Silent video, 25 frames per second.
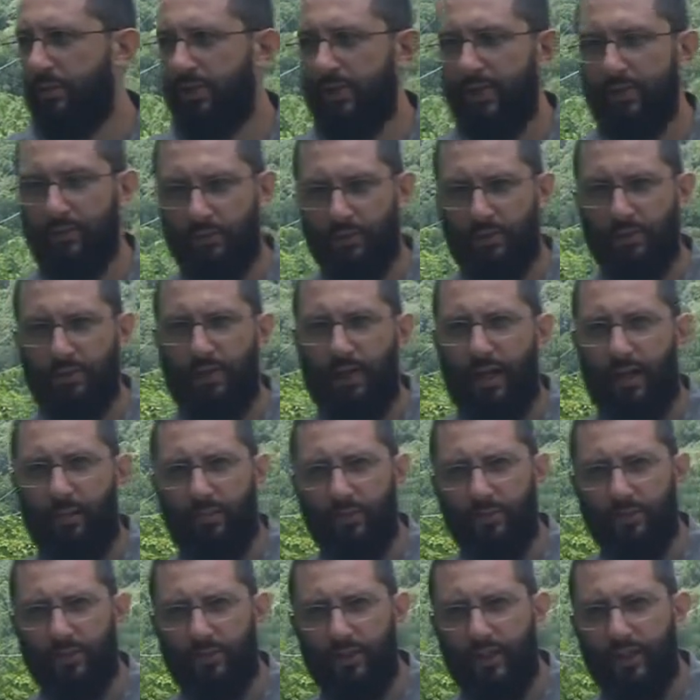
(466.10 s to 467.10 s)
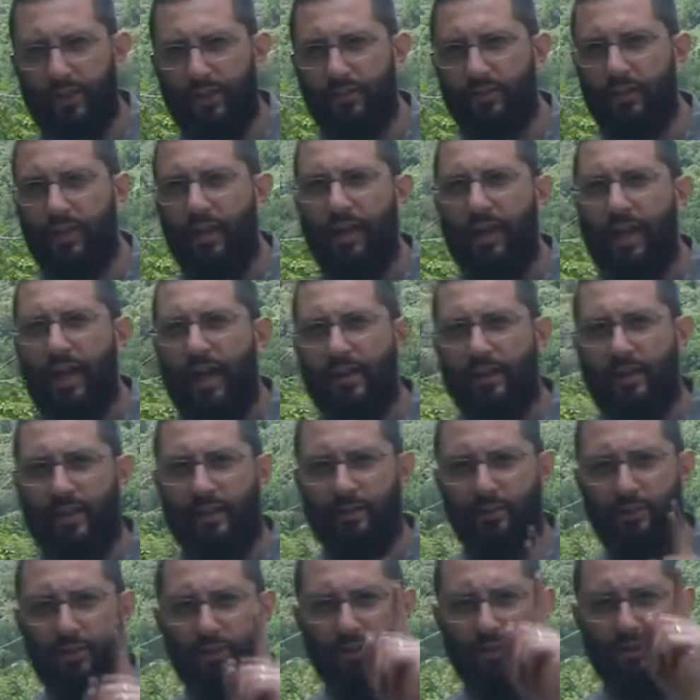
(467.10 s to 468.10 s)
But that's what the Bible says, and
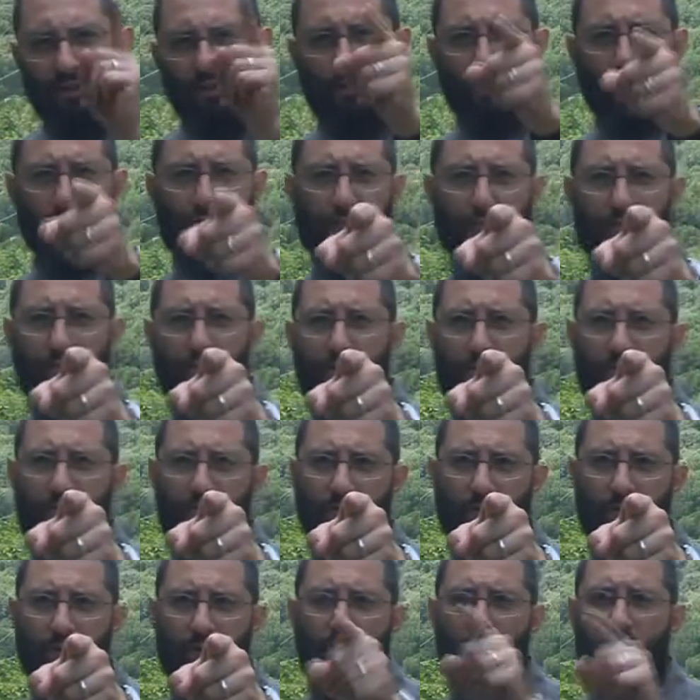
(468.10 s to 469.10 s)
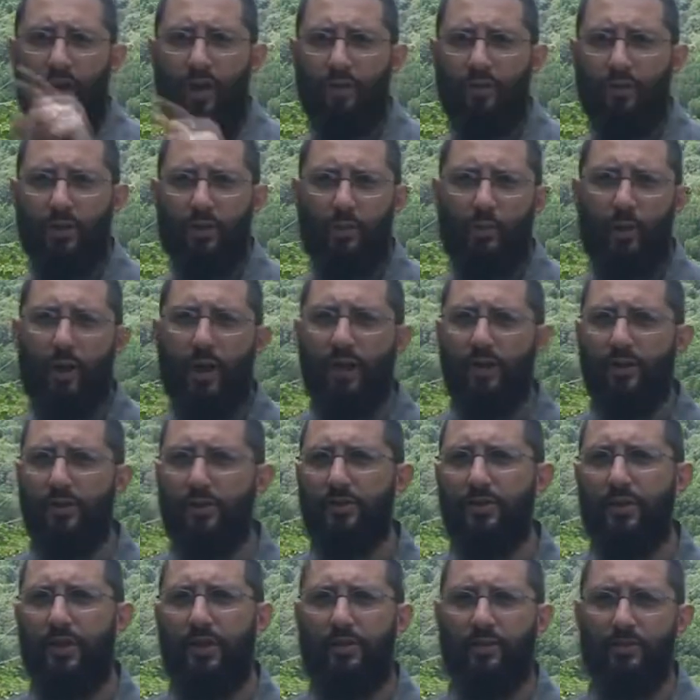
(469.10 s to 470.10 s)
that's what you as a Christian are required
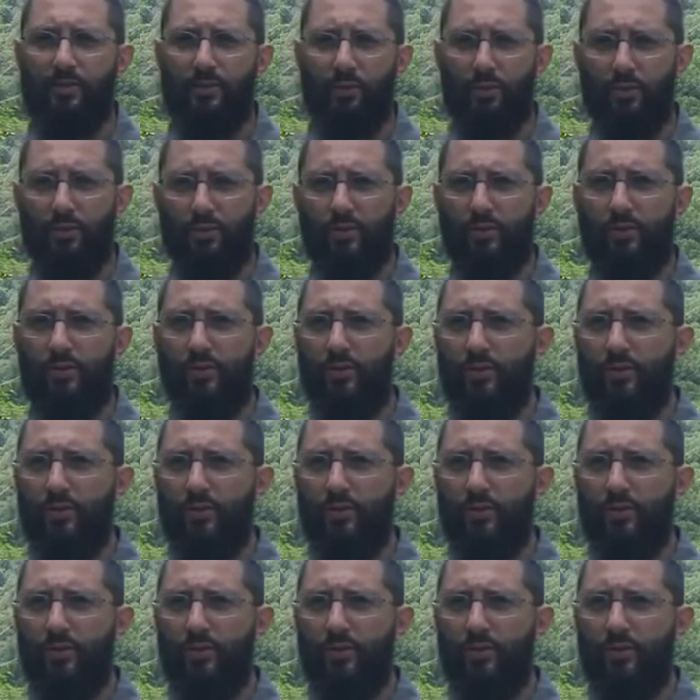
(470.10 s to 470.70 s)
to stand for.